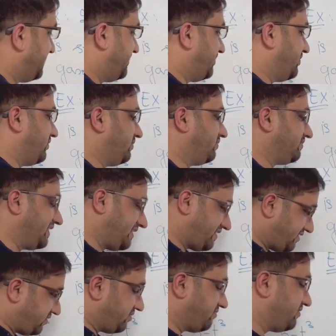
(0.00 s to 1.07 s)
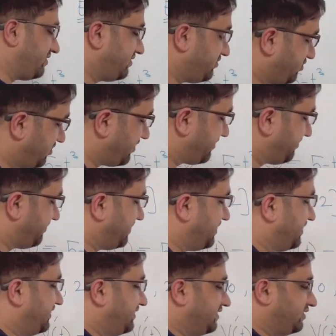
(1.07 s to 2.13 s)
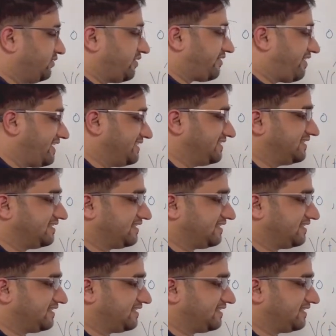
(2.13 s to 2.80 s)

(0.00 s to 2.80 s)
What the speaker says: No, that is you're right.